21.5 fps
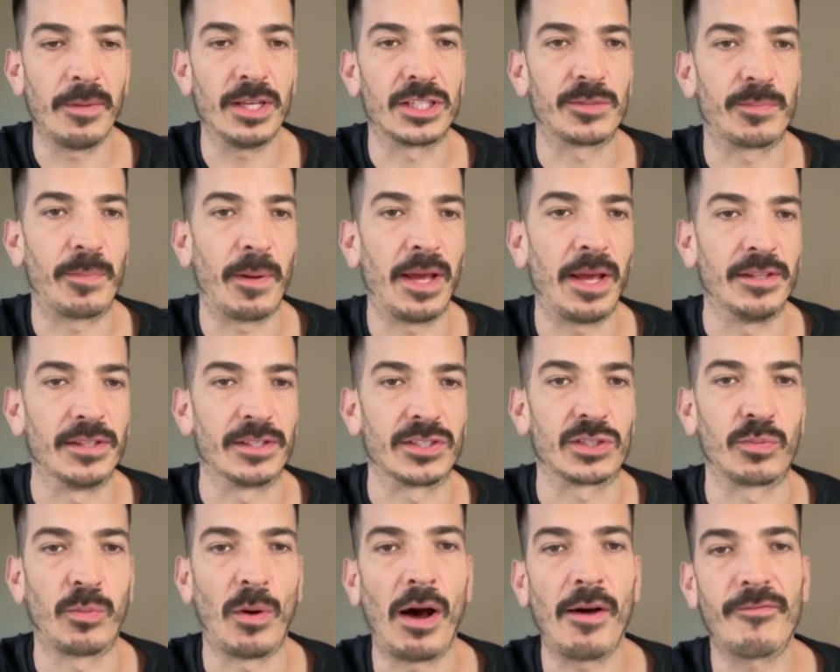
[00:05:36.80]
me expand this
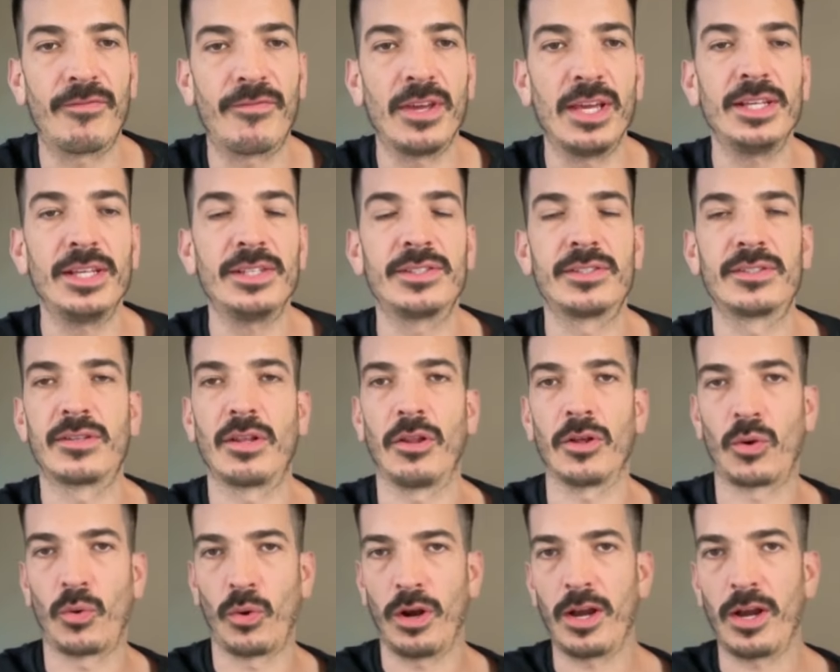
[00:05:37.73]
swap fees to
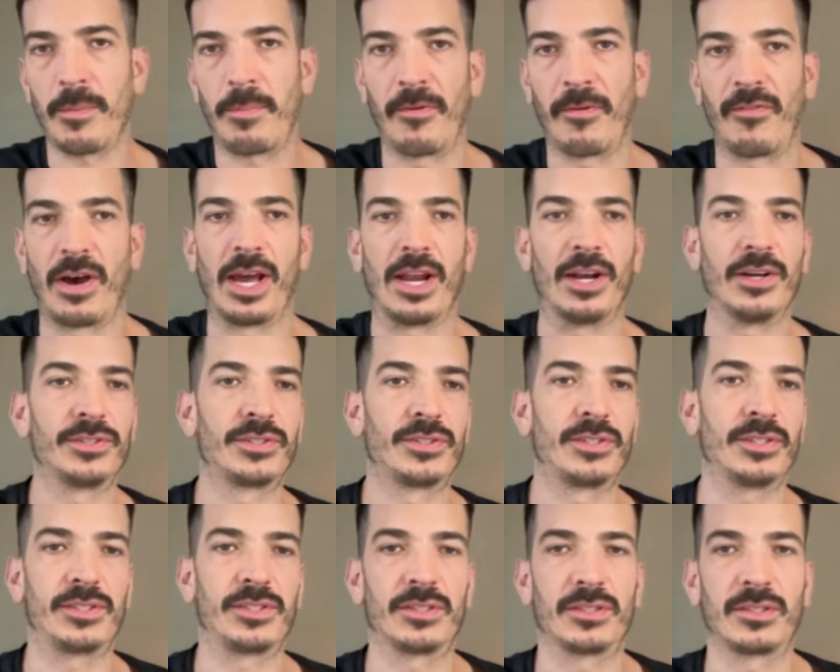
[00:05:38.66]
liquidity providers.
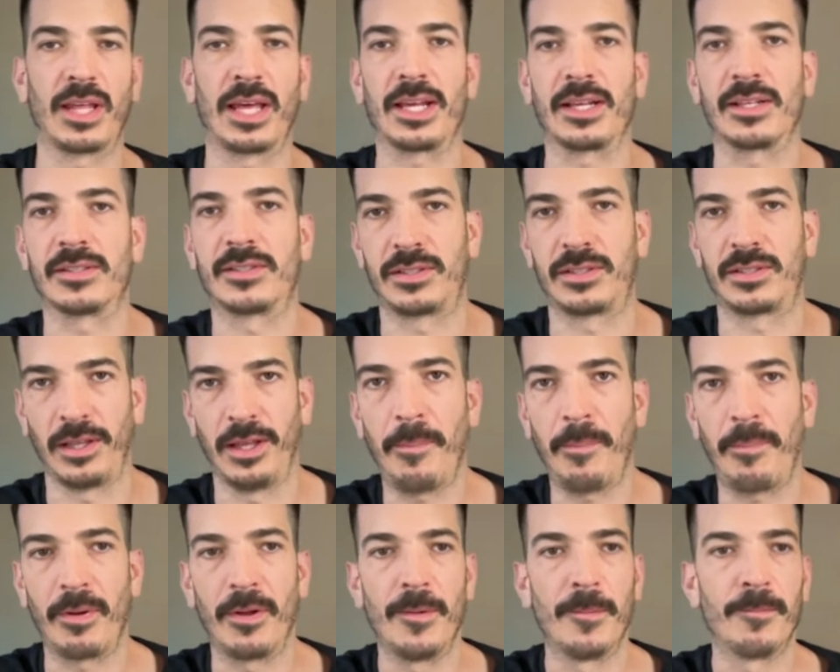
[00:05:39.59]
This is like
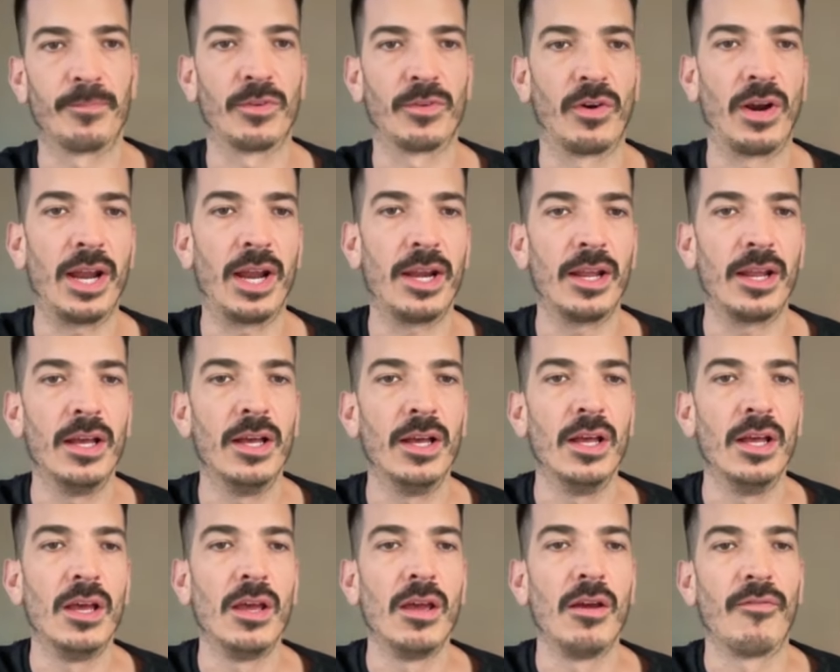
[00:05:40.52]
slip, right?
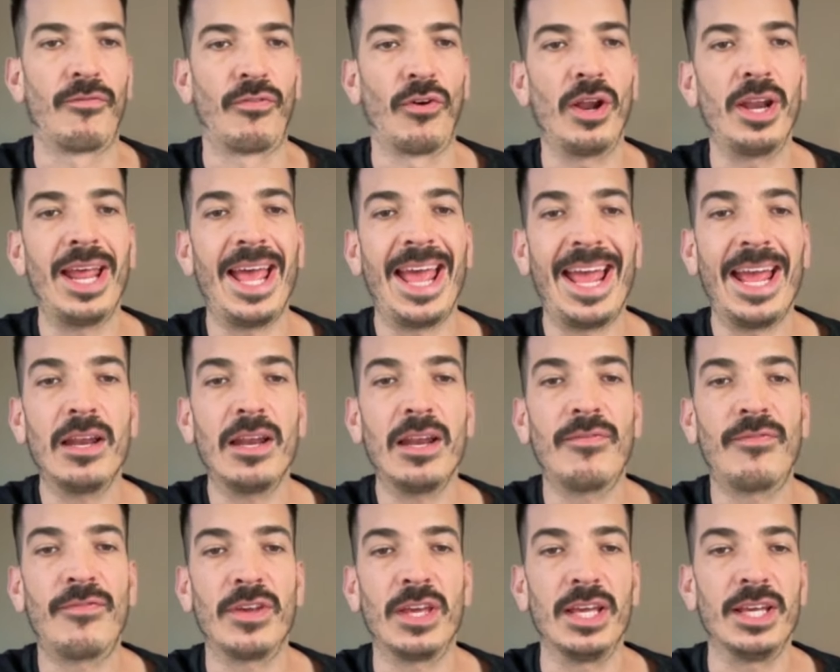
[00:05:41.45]
Front
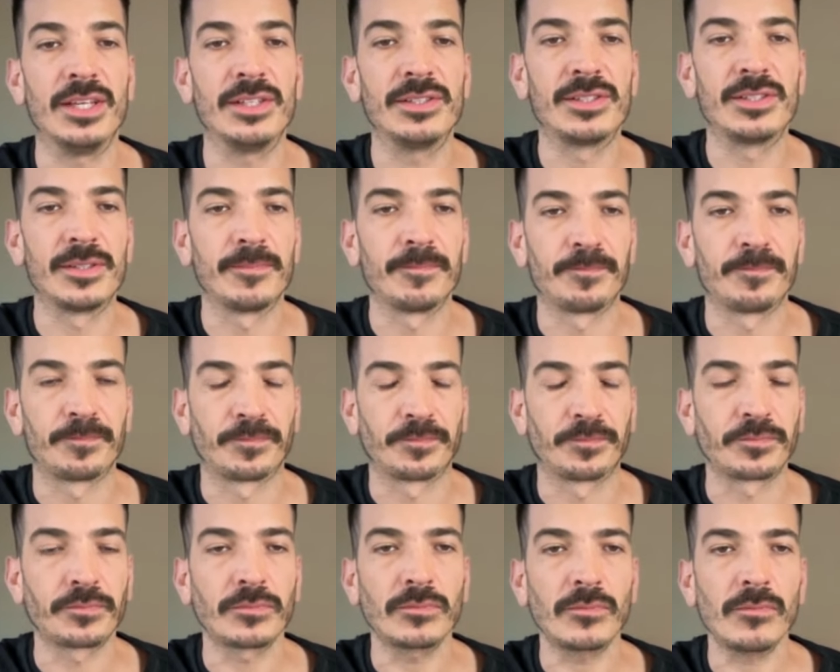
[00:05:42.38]
end fees,
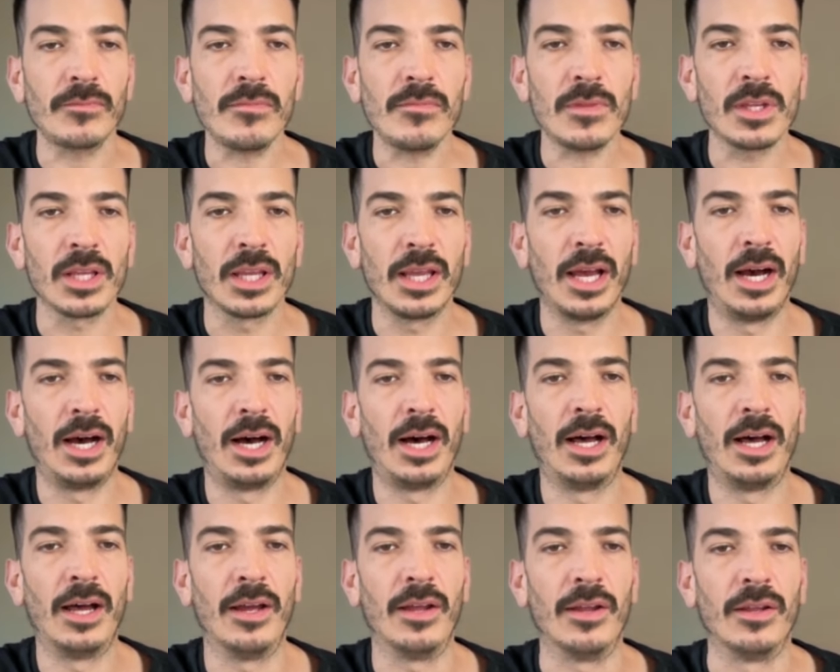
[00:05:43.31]

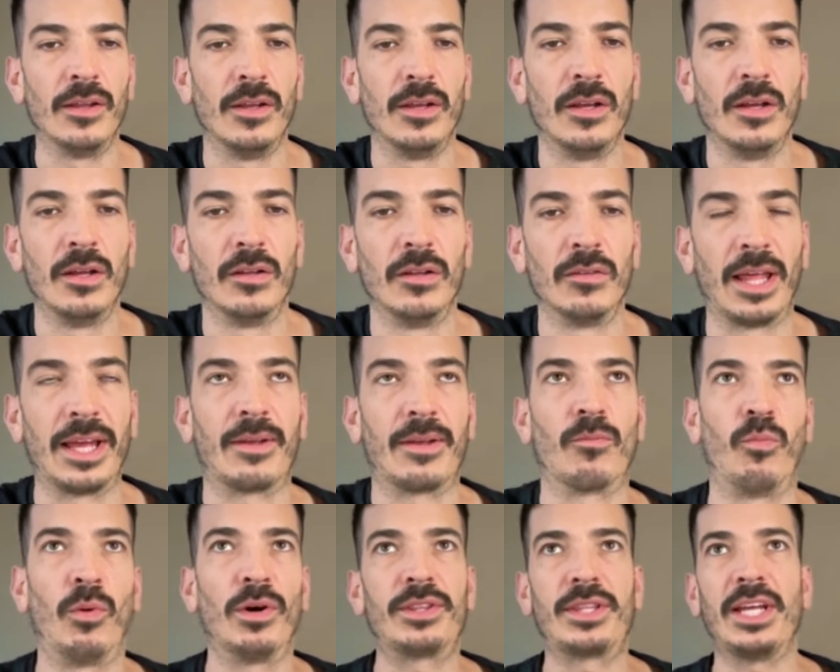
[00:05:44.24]
uh, like
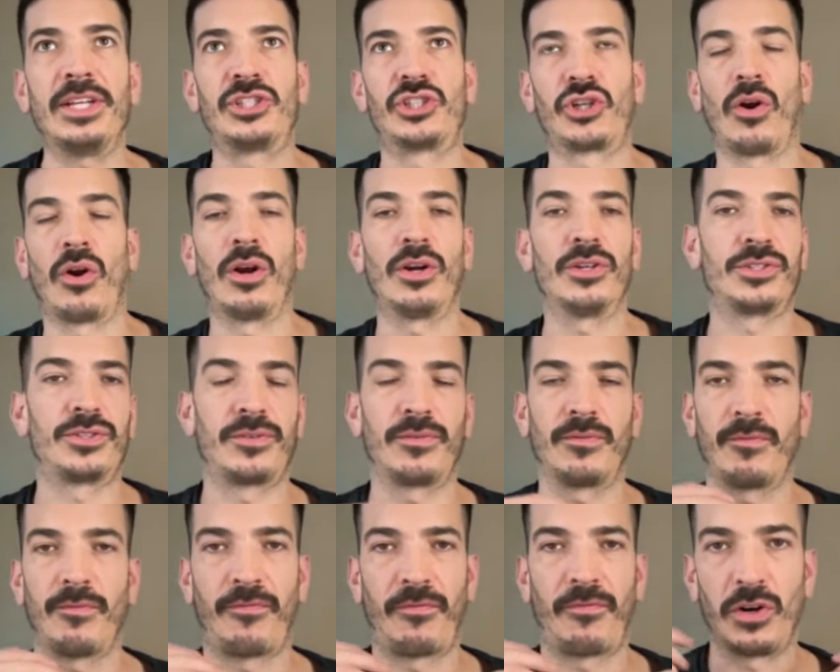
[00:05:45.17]
what they charge
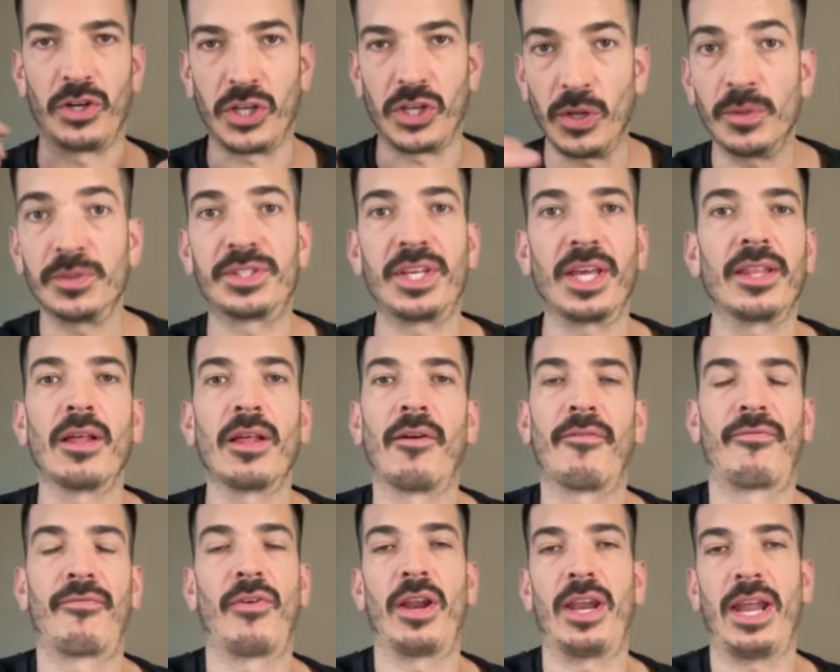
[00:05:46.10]
for using
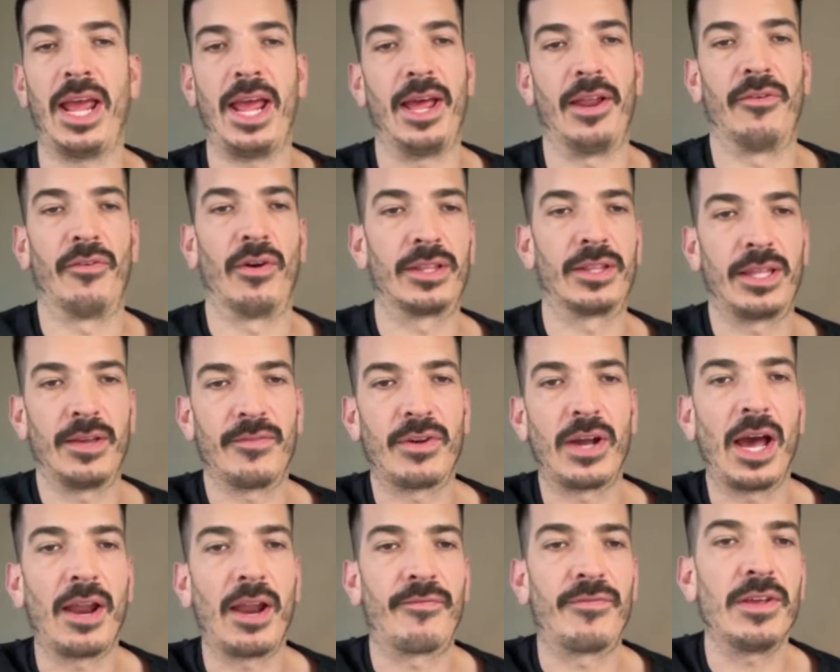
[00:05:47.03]
their front end, right? They've
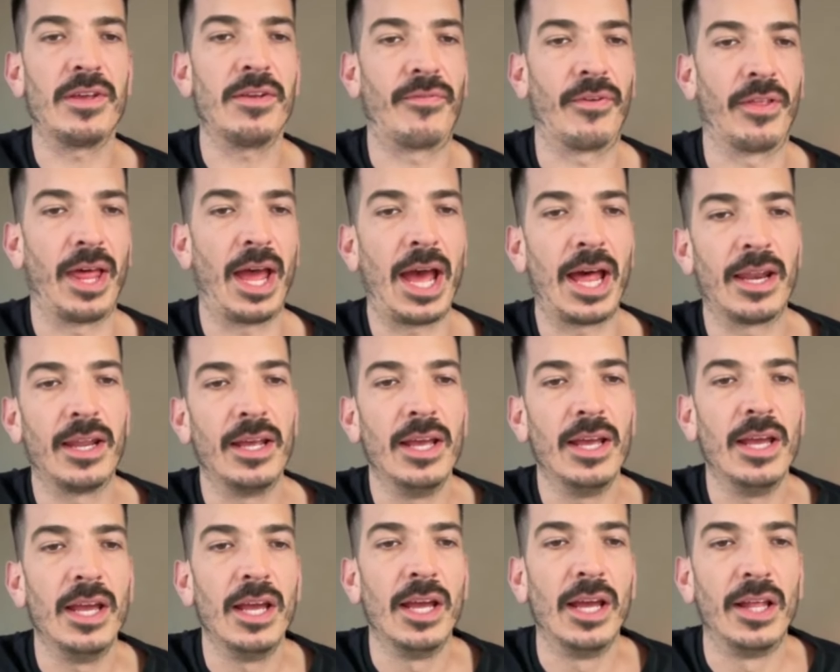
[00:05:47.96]
got a fee for that
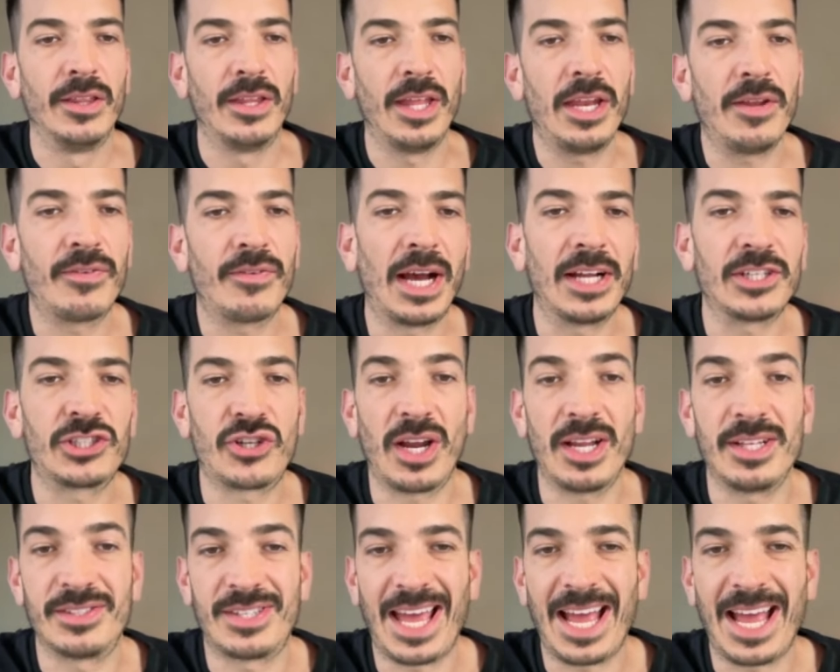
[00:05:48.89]
then you've got
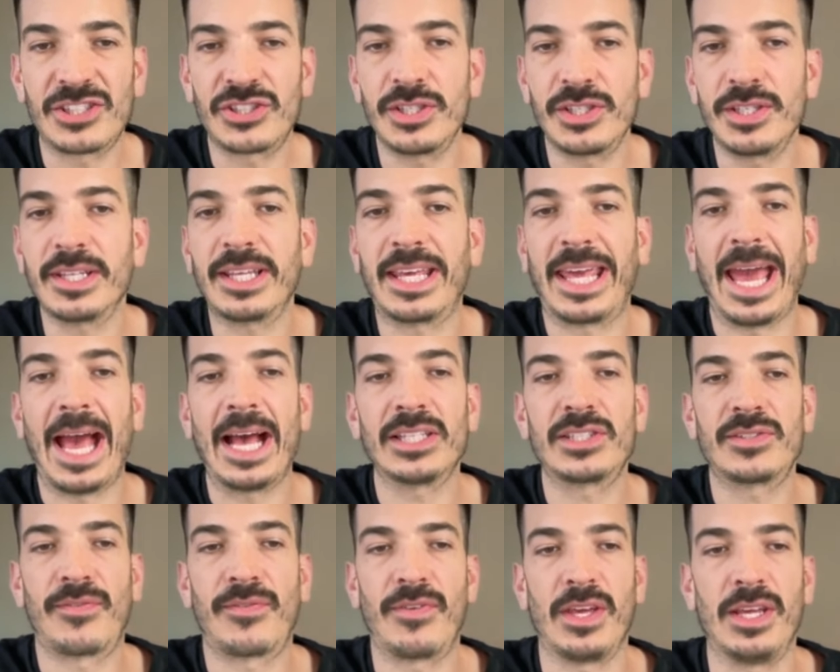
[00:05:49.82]
transaction
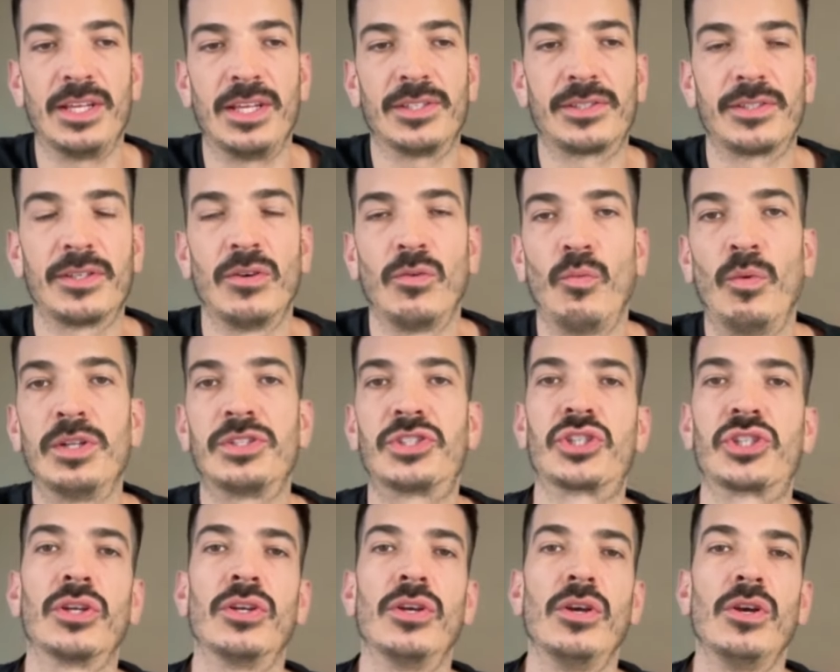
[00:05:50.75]
gas fees,
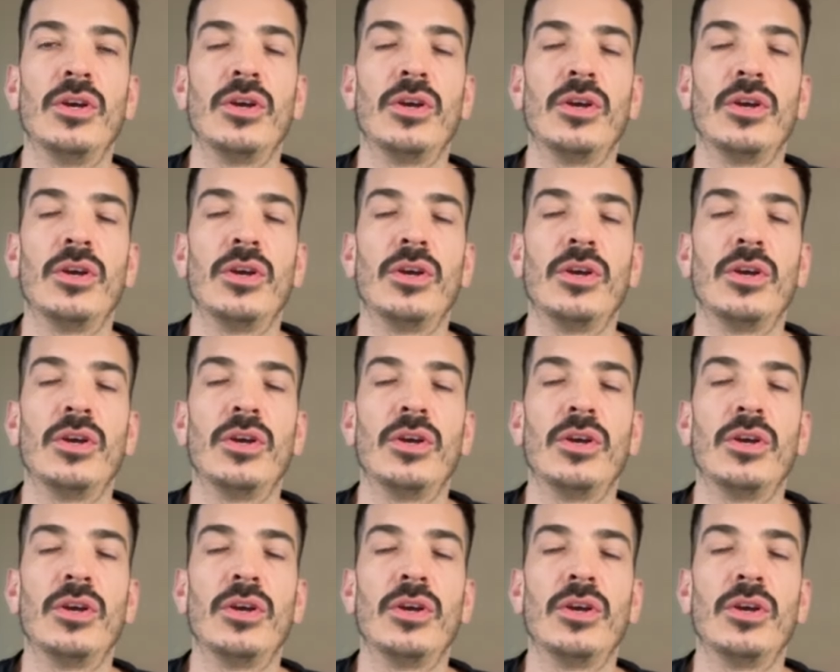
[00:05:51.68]
which